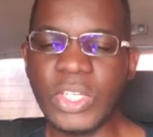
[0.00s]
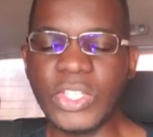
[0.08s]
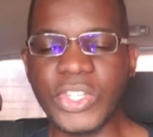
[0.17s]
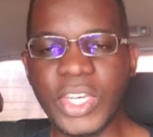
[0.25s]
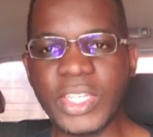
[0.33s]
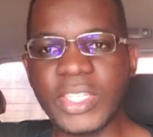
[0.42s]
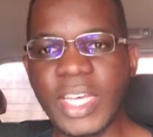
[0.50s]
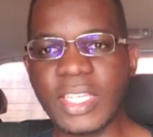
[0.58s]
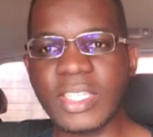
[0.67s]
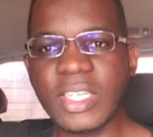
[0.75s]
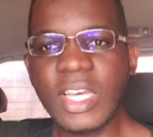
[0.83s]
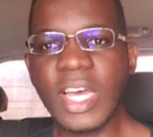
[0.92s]

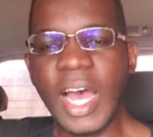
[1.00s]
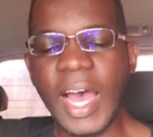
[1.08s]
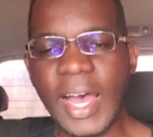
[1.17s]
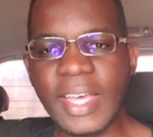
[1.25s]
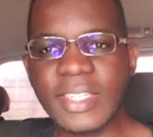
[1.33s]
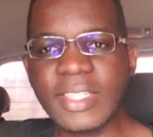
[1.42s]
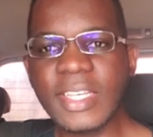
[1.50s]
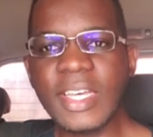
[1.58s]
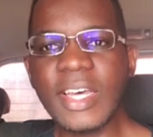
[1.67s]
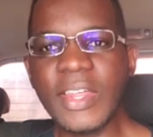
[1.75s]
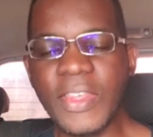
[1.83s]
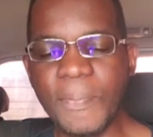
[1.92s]
Jesus asked
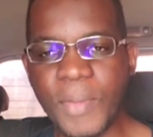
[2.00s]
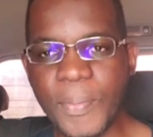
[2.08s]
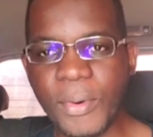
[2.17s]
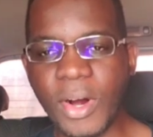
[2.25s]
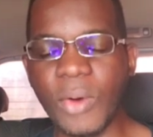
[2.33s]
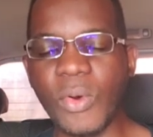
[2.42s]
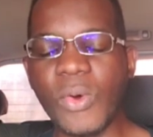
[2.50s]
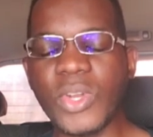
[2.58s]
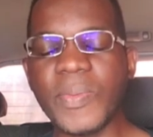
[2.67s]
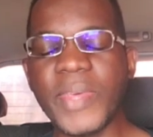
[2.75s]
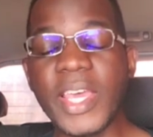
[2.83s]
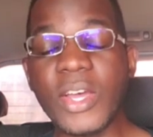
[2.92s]
the people
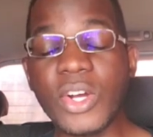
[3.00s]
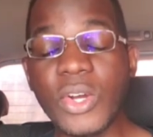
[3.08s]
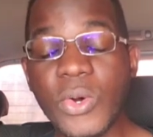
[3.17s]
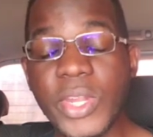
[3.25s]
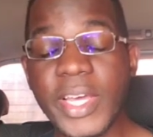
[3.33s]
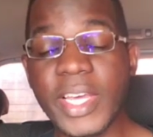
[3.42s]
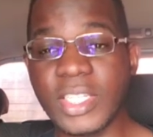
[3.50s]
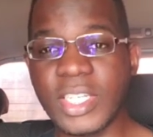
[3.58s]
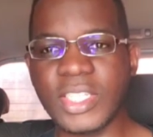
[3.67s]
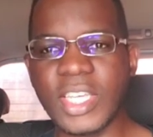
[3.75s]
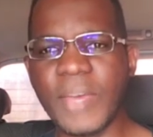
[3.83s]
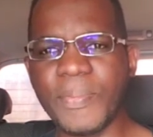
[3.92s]
around him, including his
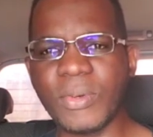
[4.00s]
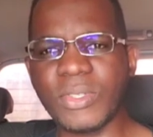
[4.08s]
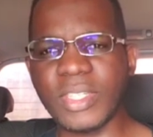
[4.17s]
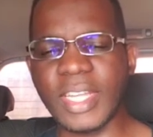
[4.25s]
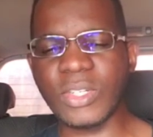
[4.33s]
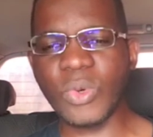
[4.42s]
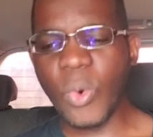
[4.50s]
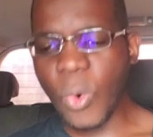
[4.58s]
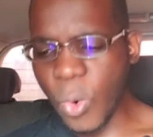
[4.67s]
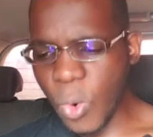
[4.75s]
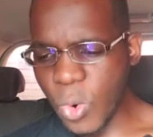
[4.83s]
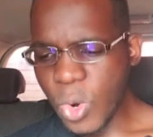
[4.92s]
disciples, that
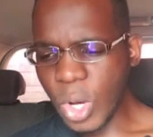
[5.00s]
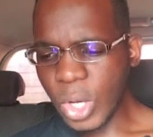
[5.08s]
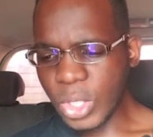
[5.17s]
who